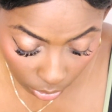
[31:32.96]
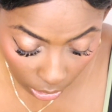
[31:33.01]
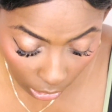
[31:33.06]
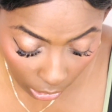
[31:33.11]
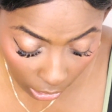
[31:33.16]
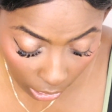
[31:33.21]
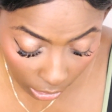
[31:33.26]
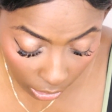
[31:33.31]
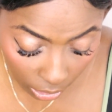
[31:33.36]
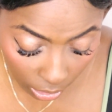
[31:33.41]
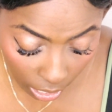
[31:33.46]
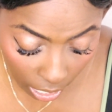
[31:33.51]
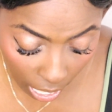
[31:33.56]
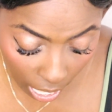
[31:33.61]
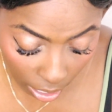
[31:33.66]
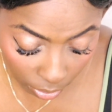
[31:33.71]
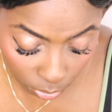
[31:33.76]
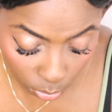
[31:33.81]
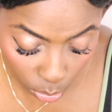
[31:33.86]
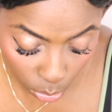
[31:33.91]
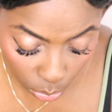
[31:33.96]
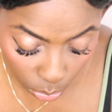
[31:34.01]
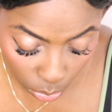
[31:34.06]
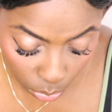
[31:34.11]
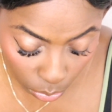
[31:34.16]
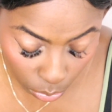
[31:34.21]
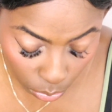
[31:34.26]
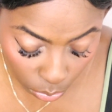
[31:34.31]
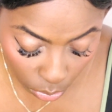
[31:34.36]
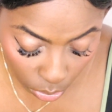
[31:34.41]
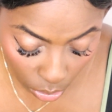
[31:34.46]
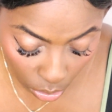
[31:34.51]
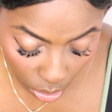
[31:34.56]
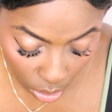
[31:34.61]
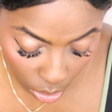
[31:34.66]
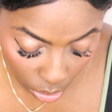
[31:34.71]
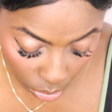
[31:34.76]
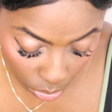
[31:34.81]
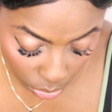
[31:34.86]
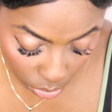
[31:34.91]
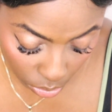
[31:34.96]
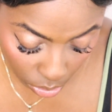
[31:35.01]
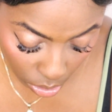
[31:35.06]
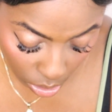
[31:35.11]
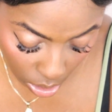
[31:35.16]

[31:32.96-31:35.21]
And I didn't have to, you know?